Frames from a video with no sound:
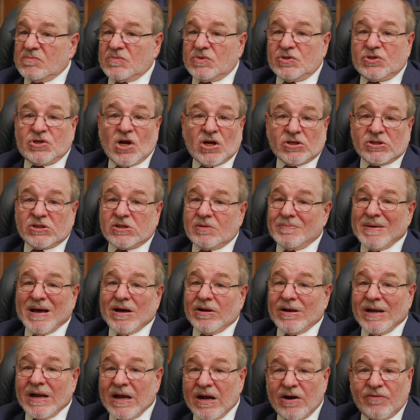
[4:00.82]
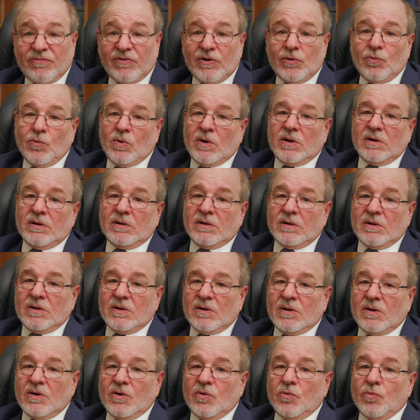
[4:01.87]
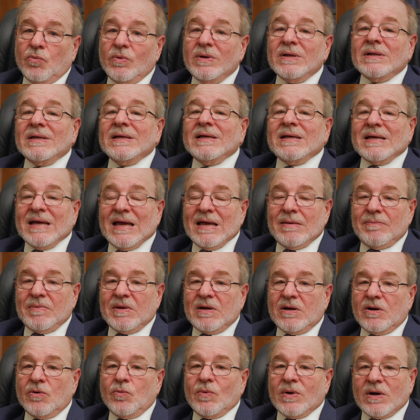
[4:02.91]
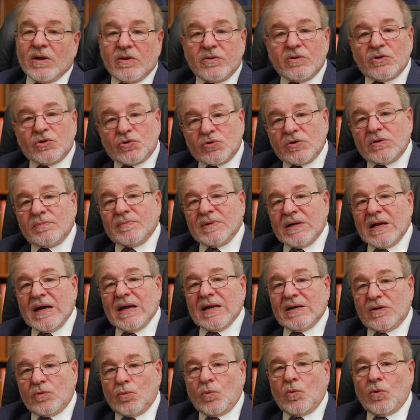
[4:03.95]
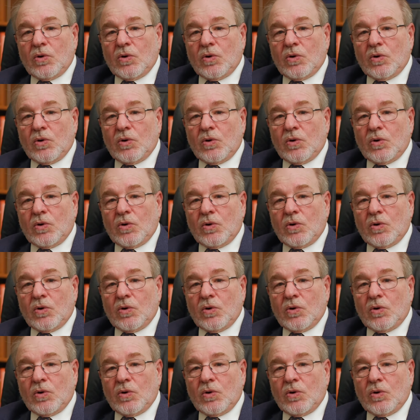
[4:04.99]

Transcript: just about everyone really came here when other treatment hadn't